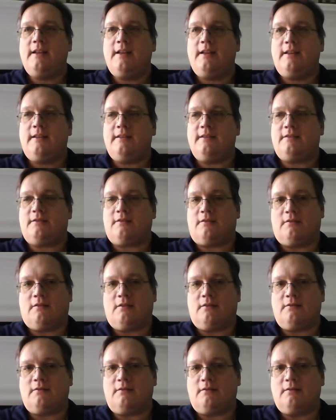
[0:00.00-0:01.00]
These are
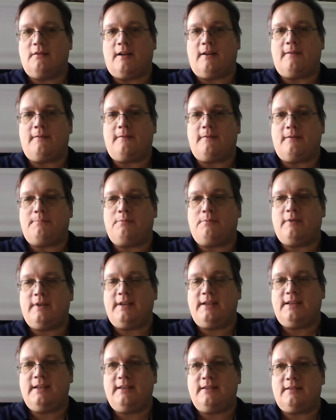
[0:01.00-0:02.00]
all
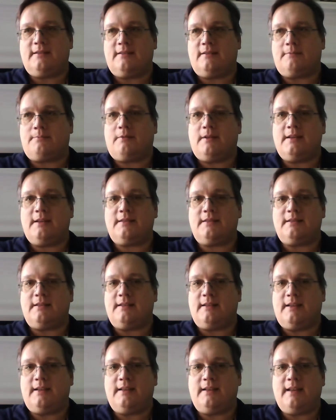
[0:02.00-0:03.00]
appointees of the president,
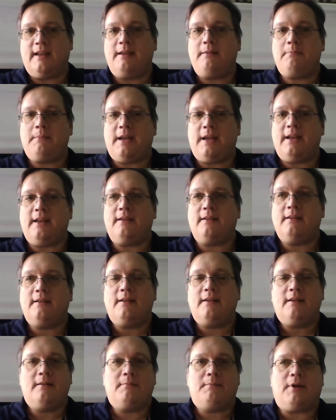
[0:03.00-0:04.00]
and they make
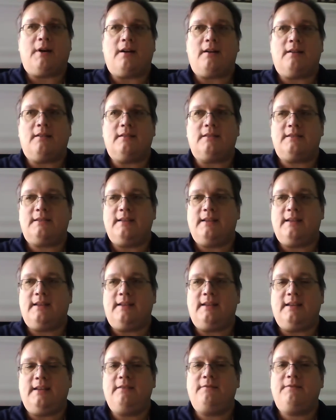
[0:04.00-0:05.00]
policy
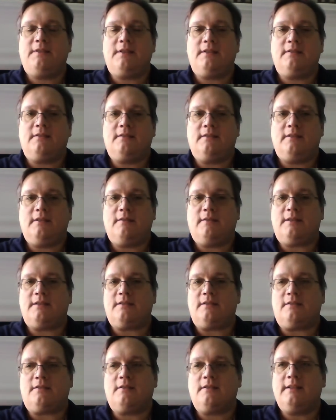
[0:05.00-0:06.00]
and even U.S.
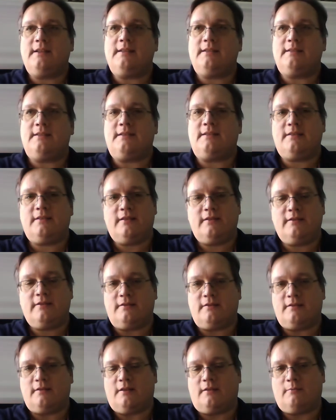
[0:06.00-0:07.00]
attorneys'
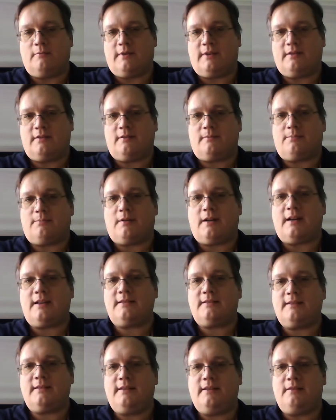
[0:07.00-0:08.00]
decisions on whether to
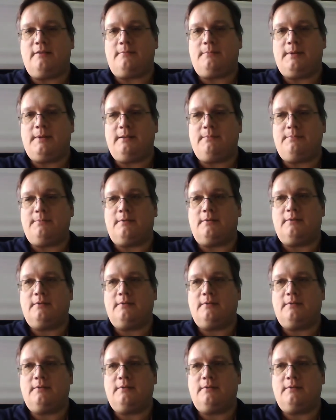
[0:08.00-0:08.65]
prosecute people.